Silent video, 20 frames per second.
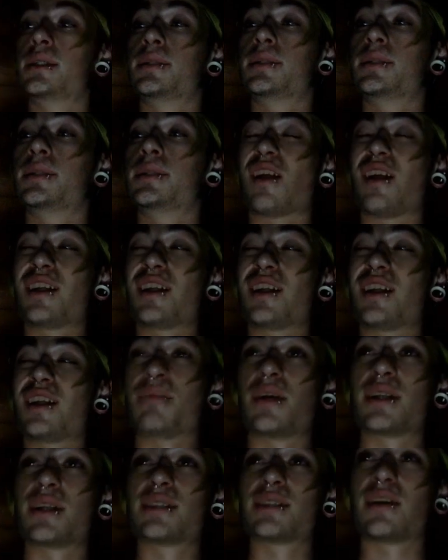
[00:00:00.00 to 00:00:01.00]
I like that
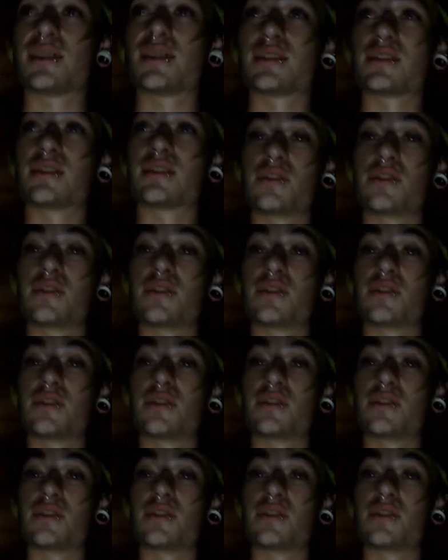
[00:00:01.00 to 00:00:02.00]
Mike Tyson OG. I
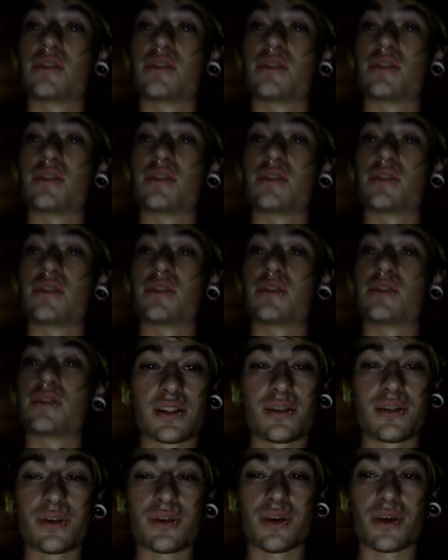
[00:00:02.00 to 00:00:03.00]
like the
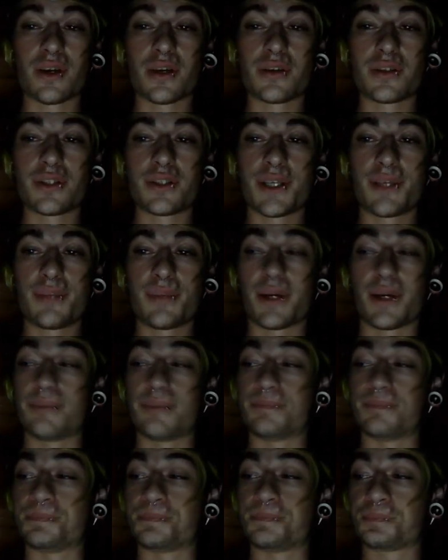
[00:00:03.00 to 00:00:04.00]
Snoop Dogg OG. But
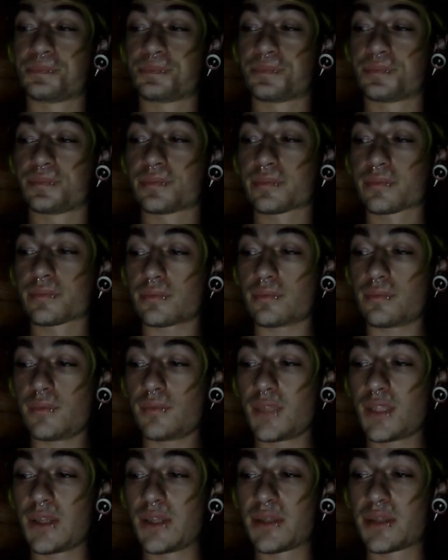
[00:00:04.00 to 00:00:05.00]

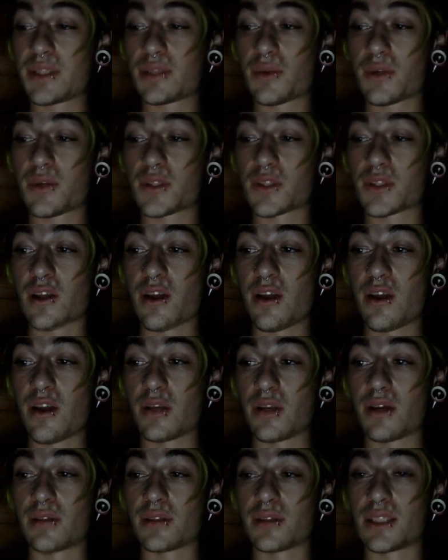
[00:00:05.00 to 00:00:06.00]
there was this one time when
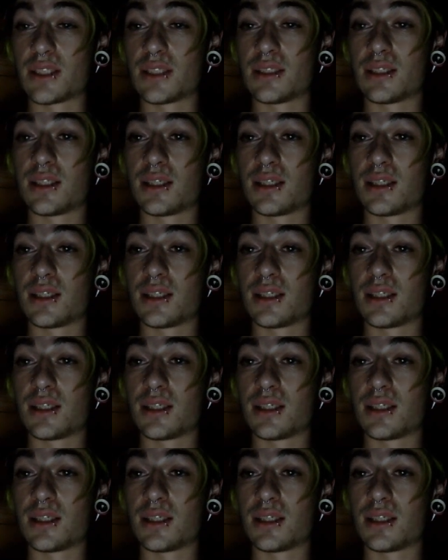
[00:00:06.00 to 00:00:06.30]
I was in